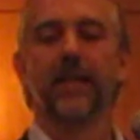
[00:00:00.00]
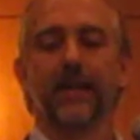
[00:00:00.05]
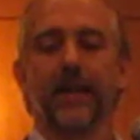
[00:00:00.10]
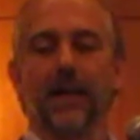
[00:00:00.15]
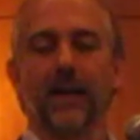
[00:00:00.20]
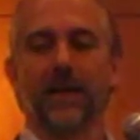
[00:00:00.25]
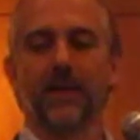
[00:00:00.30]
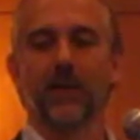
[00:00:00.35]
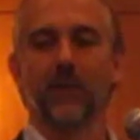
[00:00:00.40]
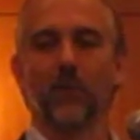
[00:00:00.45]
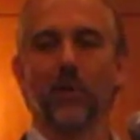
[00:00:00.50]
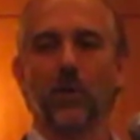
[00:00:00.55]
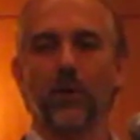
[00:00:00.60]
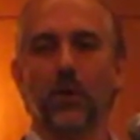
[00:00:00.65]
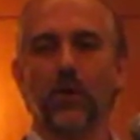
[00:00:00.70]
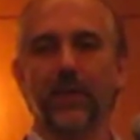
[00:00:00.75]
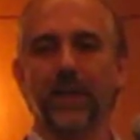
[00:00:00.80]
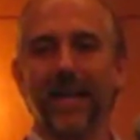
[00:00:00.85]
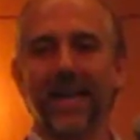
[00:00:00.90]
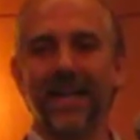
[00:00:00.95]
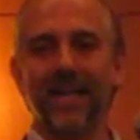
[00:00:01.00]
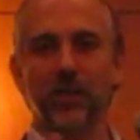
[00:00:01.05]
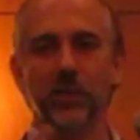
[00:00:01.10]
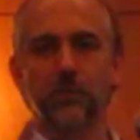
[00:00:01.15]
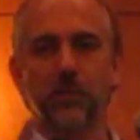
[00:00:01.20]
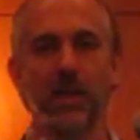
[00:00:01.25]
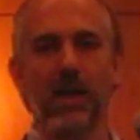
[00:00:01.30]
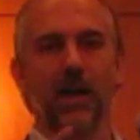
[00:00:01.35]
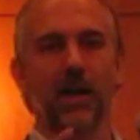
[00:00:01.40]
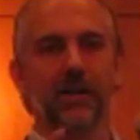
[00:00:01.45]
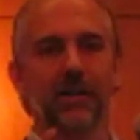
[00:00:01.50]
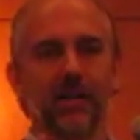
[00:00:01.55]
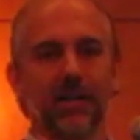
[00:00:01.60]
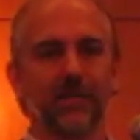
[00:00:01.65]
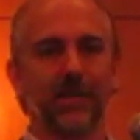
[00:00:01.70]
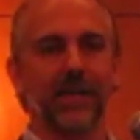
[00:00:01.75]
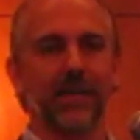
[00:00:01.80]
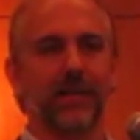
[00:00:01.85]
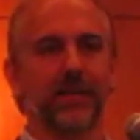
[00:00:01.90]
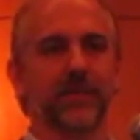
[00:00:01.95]
I then wrote all the H-plot
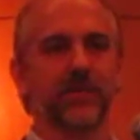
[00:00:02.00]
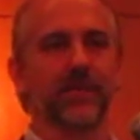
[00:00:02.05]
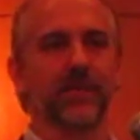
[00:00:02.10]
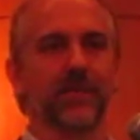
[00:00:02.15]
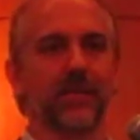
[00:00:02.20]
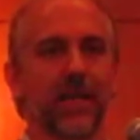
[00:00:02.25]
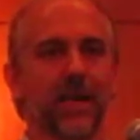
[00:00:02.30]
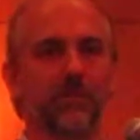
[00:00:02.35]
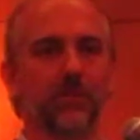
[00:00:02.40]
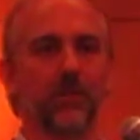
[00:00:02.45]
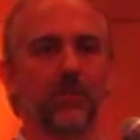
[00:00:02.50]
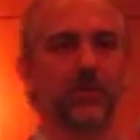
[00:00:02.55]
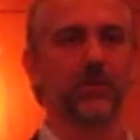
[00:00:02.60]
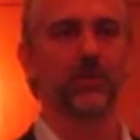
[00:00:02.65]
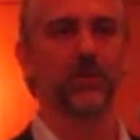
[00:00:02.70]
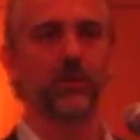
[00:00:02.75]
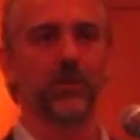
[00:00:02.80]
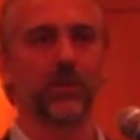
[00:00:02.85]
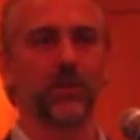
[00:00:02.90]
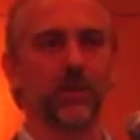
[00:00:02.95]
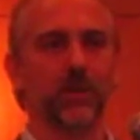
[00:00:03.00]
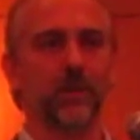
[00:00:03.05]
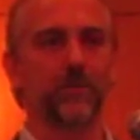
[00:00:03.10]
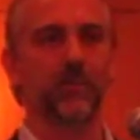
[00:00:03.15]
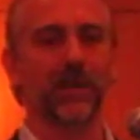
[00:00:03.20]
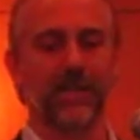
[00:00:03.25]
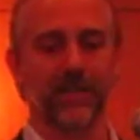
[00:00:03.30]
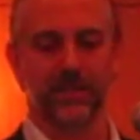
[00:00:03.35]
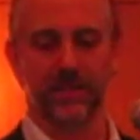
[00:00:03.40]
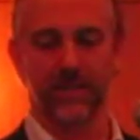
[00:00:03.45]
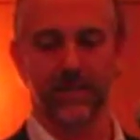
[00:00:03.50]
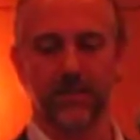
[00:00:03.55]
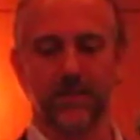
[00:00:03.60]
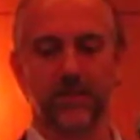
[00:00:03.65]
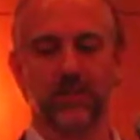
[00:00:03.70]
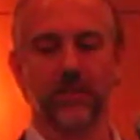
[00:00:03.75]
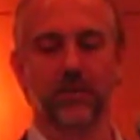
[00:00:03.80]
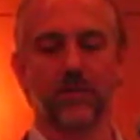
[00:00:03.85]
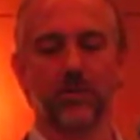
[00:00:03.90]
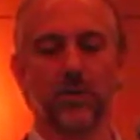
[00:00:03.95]
commands in Apple II Basic
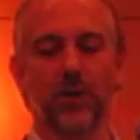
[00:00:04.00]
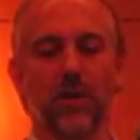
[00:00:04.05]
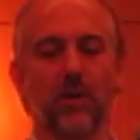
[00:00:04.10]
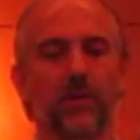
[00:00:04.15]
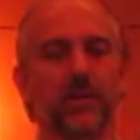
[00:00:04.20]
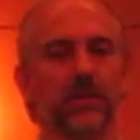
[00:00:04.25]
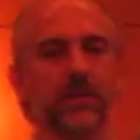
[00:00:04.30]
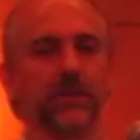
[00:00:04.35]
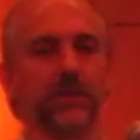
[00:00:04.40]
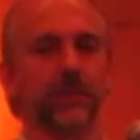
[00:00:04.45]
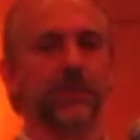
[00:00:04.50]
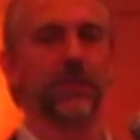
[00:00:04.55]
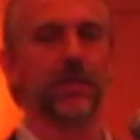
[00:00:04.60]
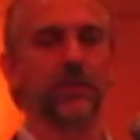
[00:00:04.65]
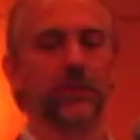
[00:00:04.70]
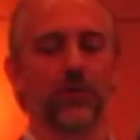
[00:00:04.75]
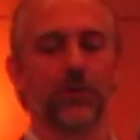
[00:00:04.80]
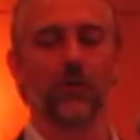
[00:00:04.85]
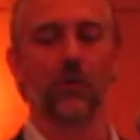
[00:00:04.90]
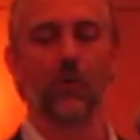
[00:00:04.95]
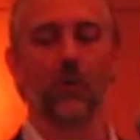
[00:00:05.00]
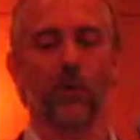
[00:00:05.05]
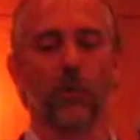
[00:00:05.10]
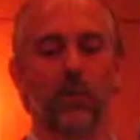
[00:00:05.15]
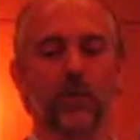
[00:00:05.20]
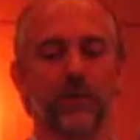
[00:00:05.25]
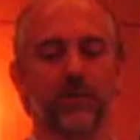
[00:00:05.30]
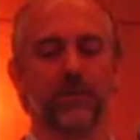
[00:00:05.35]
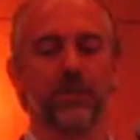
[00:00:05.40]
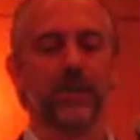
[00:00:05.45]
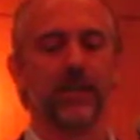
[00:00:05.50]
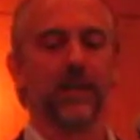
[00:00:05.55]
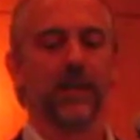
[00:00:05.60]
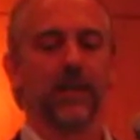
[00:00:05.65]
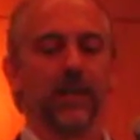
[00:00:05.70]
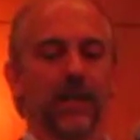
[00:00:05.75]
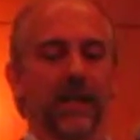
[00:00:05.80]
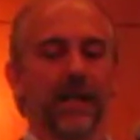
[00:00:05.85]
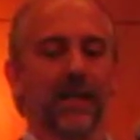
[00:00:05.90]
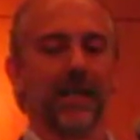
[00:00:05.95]
to draw these little dungeon corridors.
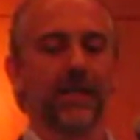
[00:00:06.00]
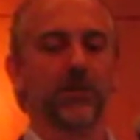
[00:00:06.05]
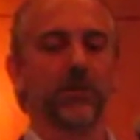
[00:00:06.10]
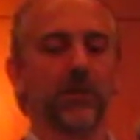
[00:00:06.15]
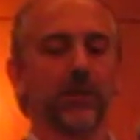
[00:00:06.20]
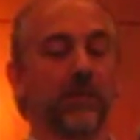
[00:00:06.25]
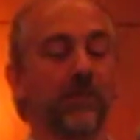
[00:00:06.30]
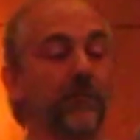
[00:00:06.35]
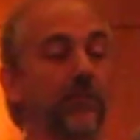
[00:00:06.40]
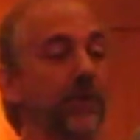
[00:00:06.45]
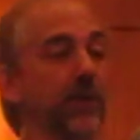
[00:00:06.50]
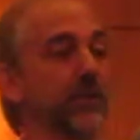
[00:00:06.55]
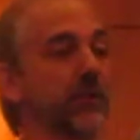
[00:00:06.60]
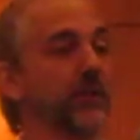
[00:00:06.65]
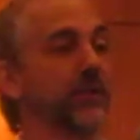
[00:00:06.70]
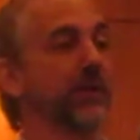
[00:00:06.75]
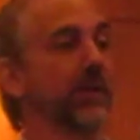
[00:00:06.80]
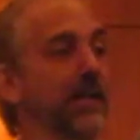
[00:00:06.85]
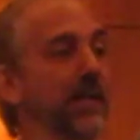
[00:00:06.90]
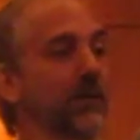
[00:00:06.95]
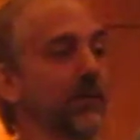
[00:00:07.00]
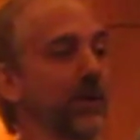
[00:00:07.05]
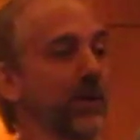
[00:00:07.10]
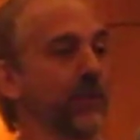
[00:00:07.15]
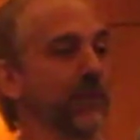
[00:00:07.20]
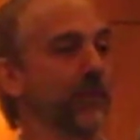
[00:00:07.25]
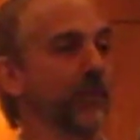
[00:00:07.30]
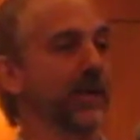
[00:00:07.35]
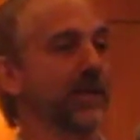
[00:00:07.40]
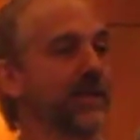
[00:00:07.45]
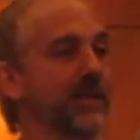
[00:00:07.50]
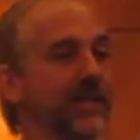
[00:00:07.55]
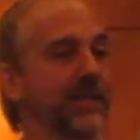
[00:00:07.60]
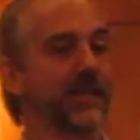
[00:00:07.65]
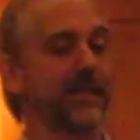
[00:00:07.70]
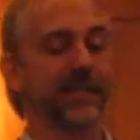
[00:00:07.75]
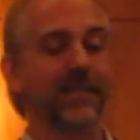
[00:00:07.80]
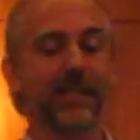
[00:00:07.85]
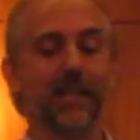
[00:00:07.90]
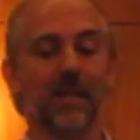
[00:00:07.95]
And I took the fiction that I had written for my
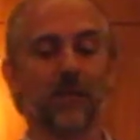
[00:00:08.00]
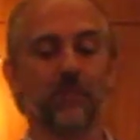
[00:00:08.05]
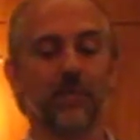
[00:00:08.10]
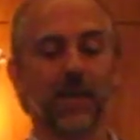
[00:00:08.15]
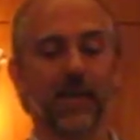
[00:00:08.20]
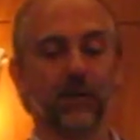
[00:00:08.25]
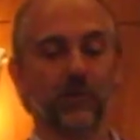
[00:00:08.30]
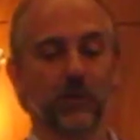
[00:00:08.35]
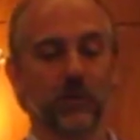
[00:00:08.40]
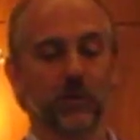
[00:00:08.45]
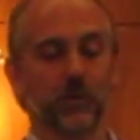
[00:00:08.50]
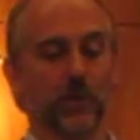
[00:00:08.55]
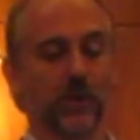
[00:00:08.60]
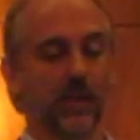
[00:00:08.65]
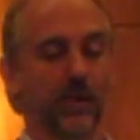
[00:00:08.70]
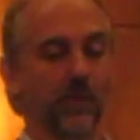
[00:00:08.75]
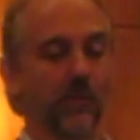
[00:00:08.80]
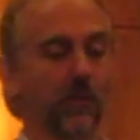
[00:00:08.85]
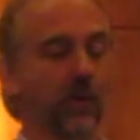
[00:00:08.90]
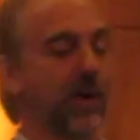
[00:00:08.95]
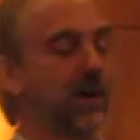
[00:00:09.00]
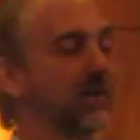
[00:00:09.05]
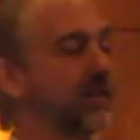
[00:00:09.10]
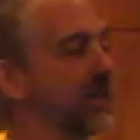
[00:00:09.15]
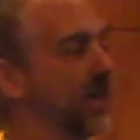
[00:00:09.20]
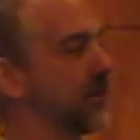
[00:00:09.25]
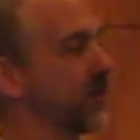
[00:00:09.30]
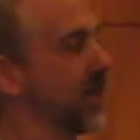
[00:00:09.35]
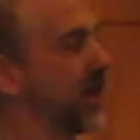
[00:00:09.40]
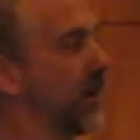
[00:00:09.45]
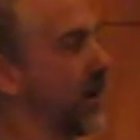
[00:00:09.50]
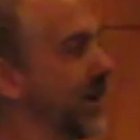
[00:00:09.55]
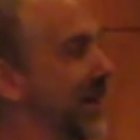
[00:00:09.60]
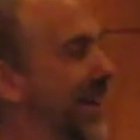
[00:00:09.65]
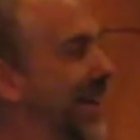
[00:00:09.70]
D&D campaign, which was one of the rare times I got an